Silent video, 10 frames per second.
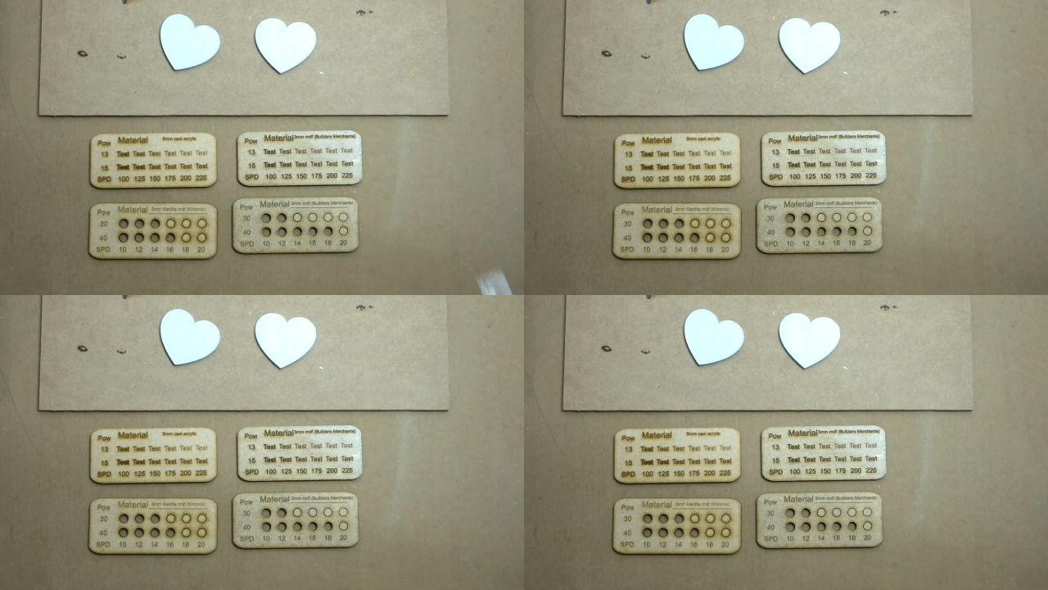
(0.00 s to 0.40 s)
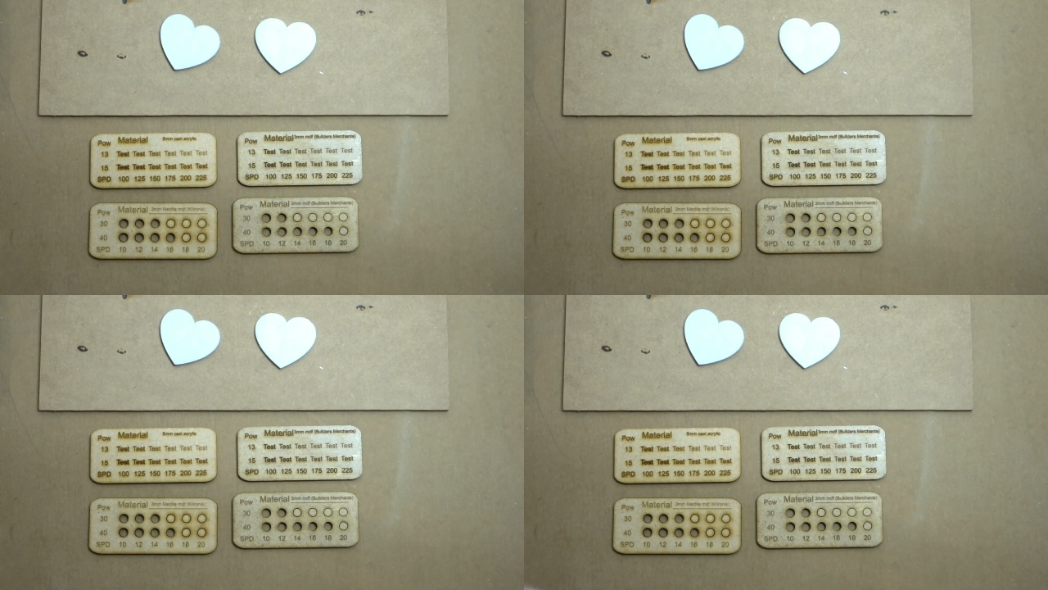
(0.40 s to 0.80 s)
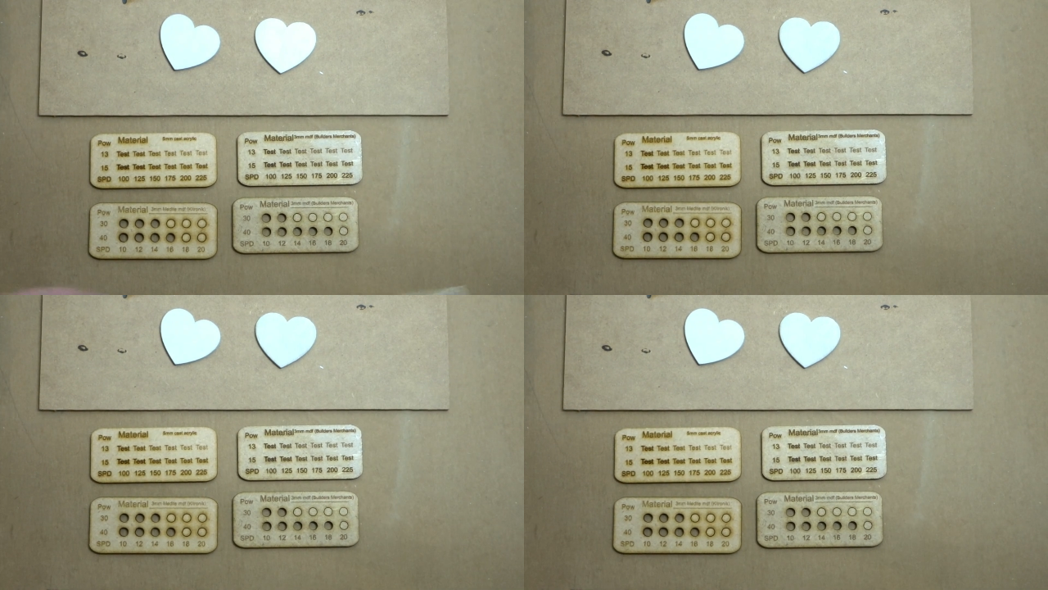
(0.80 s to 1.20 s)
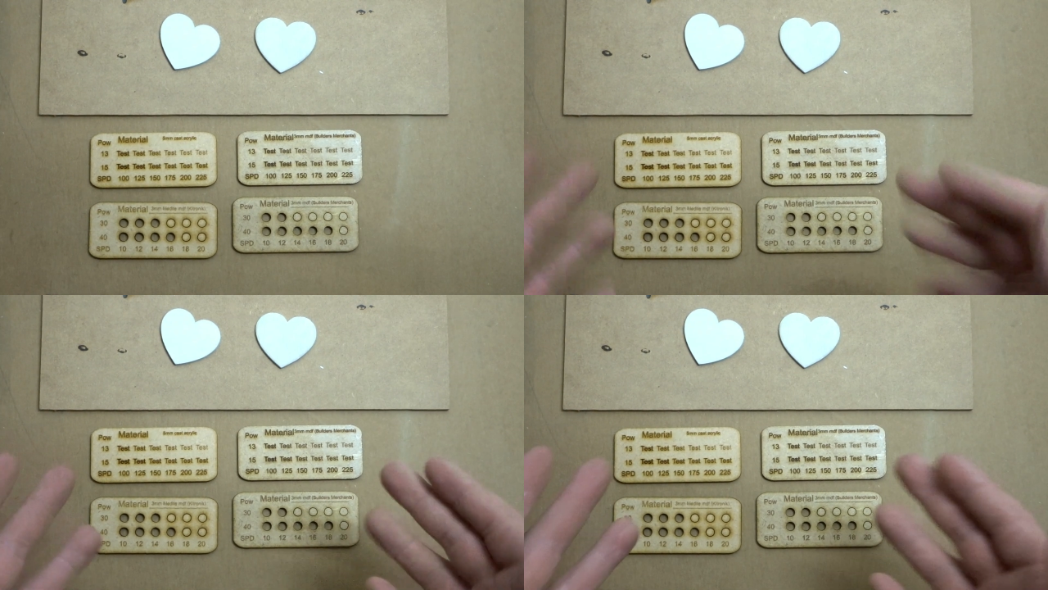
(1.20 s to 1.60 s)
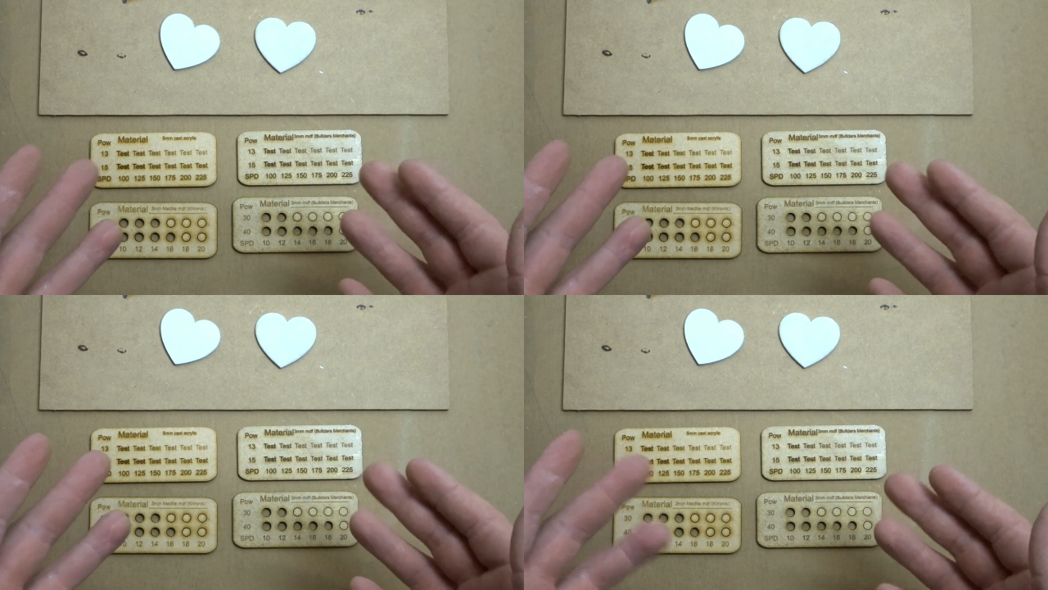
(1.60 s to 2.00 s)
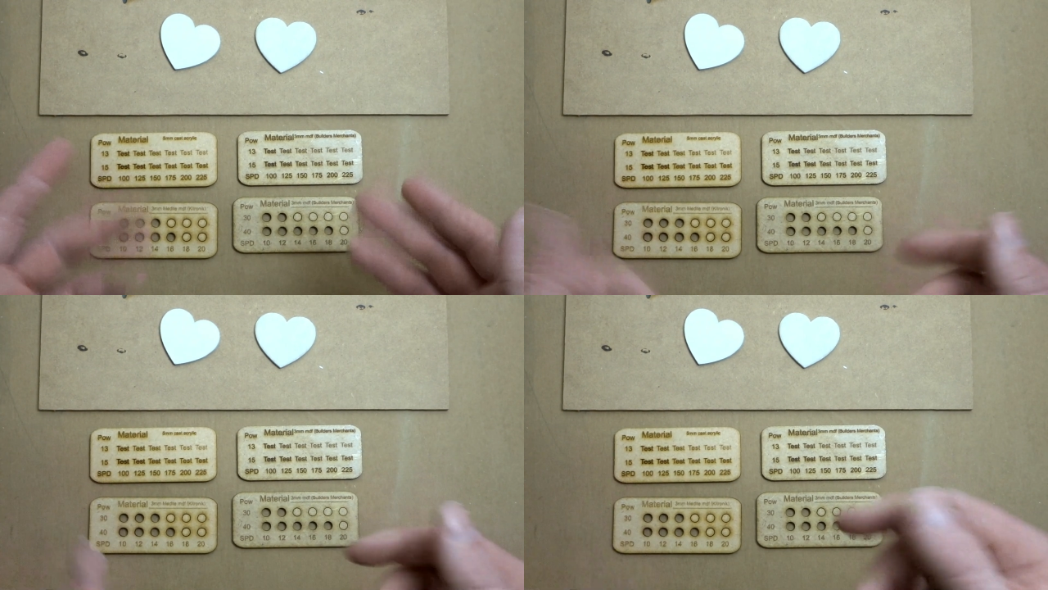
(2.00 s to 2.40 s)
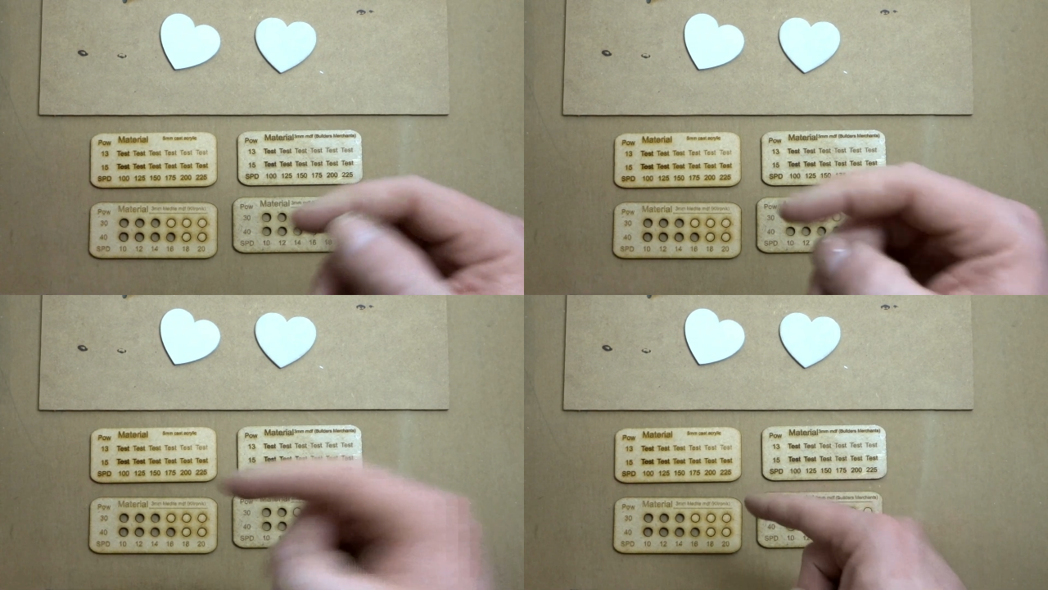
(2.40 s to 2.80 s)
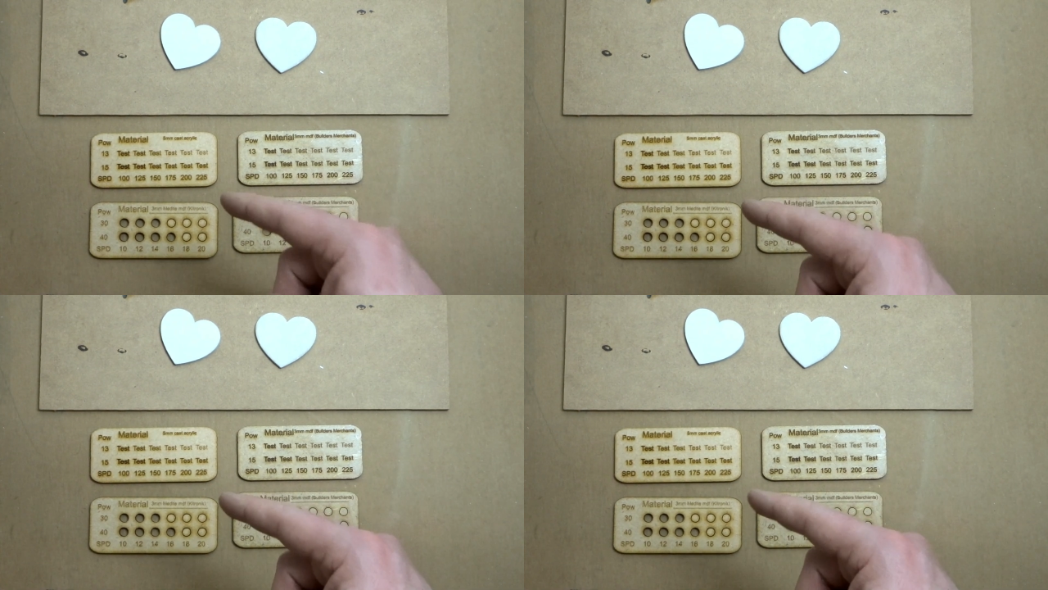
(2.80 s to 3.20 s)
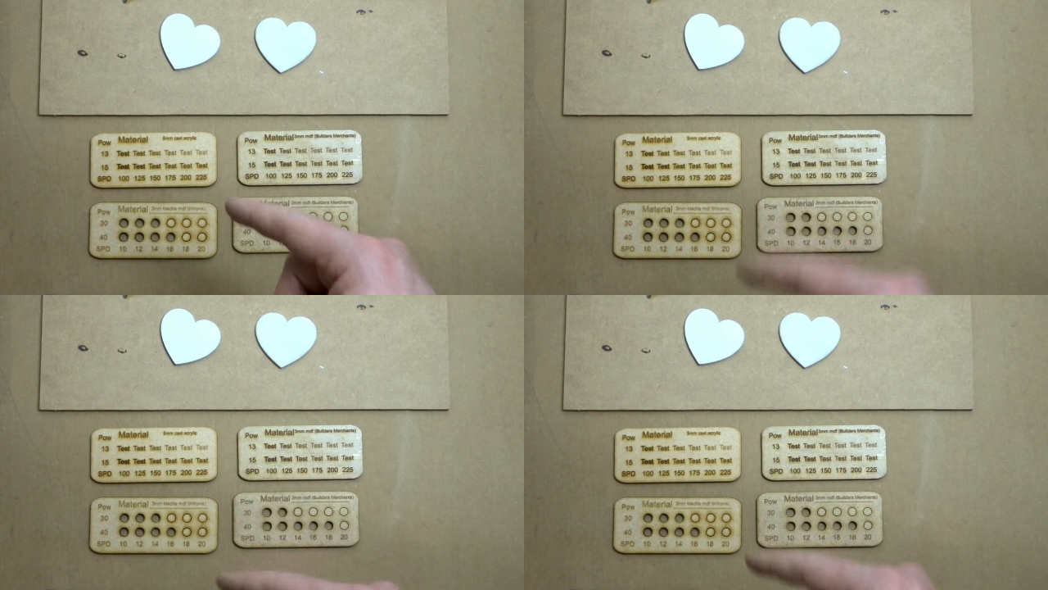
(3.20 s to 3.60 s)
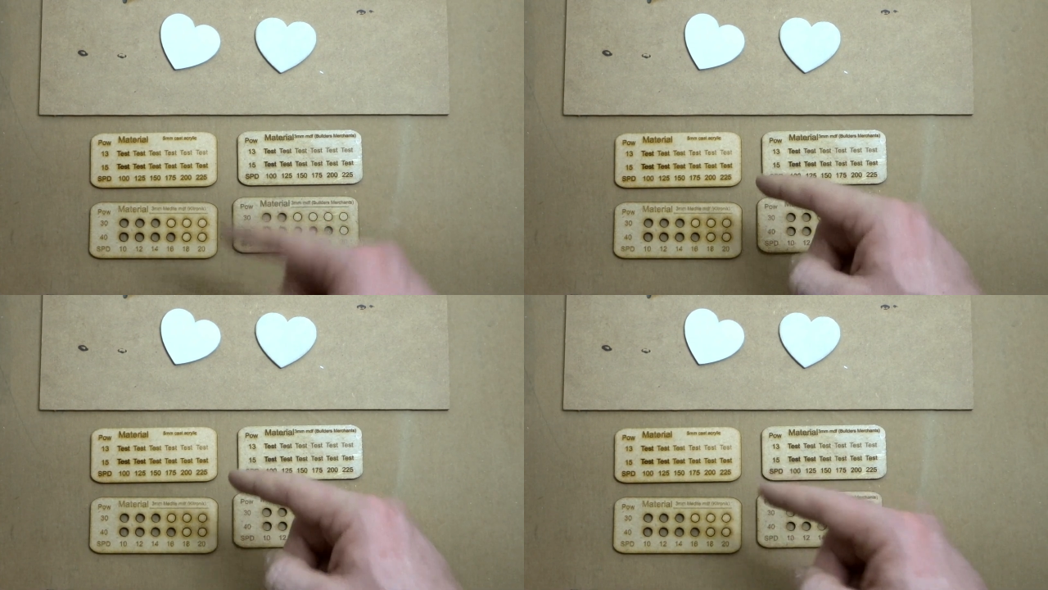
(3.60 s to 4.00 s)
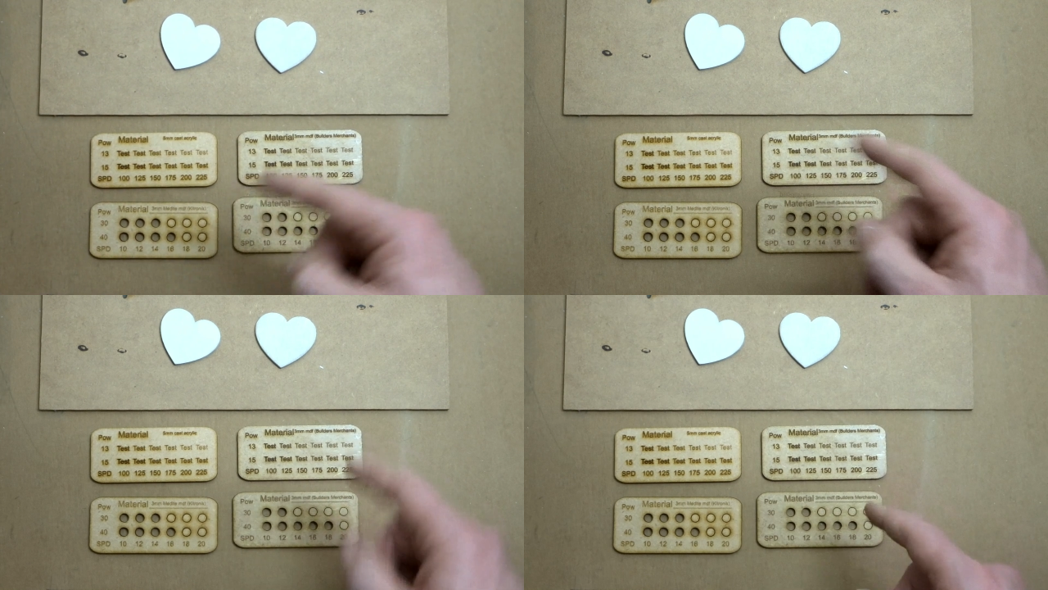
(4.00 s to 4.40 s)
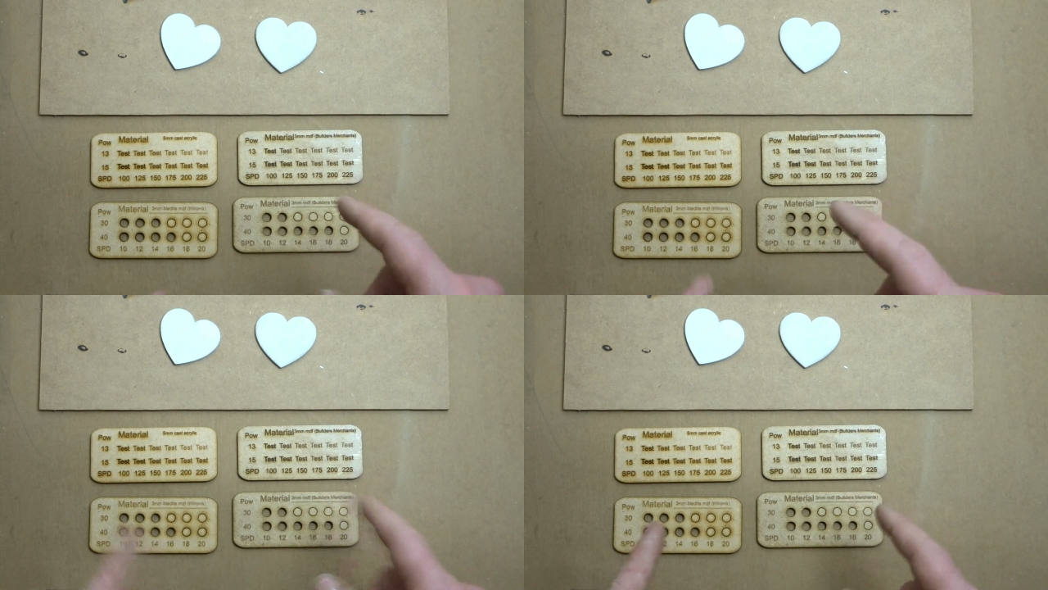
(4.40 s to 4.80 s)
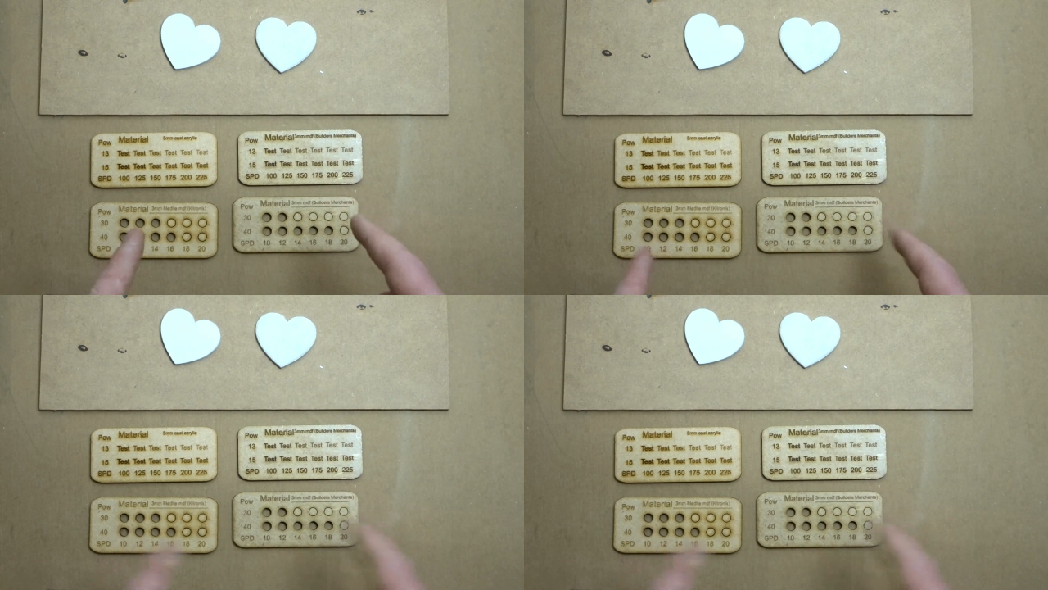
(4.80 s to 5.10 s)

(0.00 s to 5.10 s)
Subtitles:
(no speaker visible)